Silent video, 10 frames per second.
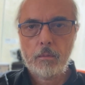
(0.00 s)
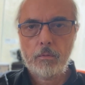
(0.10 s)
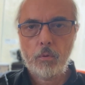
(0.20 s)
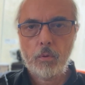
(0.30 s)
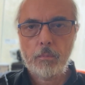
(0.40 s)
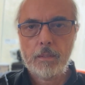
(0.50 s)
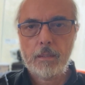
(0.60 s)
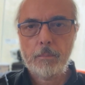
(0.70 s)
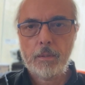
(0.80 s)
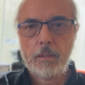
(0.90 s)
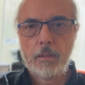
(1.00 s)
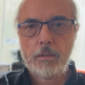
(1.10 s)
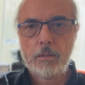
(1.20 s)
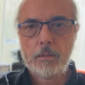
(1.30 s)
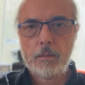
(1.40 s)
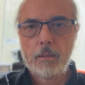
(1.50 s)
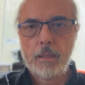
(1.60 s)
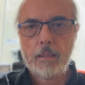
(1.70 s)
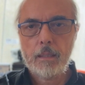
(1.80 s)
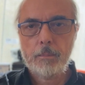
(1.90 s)
Form is emptiness,
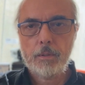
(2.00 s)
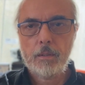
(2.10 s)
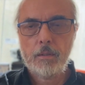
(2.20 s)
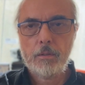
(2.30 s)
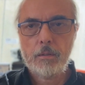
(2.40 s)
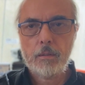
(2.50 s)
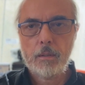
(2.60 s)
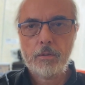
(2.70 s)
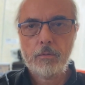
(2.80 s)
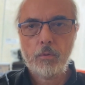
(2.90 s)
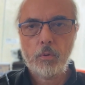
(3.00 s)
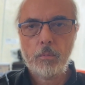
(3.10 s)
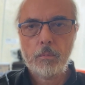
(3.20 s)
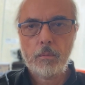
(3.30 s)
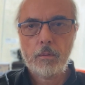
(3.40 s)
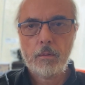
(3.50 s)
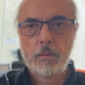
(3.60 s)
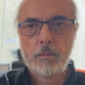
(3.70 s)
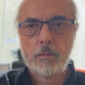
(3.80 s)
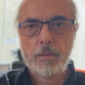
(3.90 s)
and emptiness is form.
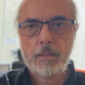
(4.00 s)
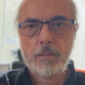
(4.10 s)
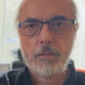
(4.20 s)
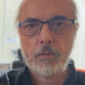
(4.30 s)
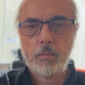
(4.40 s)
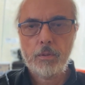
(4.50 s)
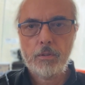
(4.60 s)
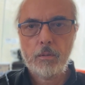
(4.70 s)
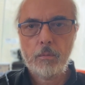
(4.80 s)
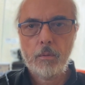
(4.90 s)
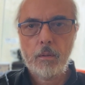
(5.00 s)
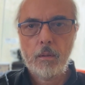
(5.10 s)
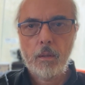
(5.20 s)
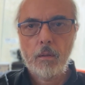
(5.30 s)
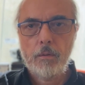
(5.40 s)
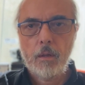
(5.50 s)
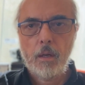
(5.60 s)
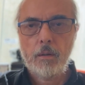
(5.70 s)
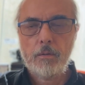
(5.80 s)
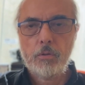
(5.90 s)
This is the wisdom of the
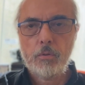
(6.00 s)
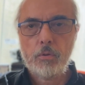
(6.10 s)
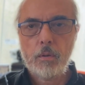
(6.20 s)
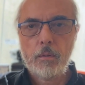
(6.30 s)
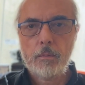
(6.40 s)
Heart Sutra.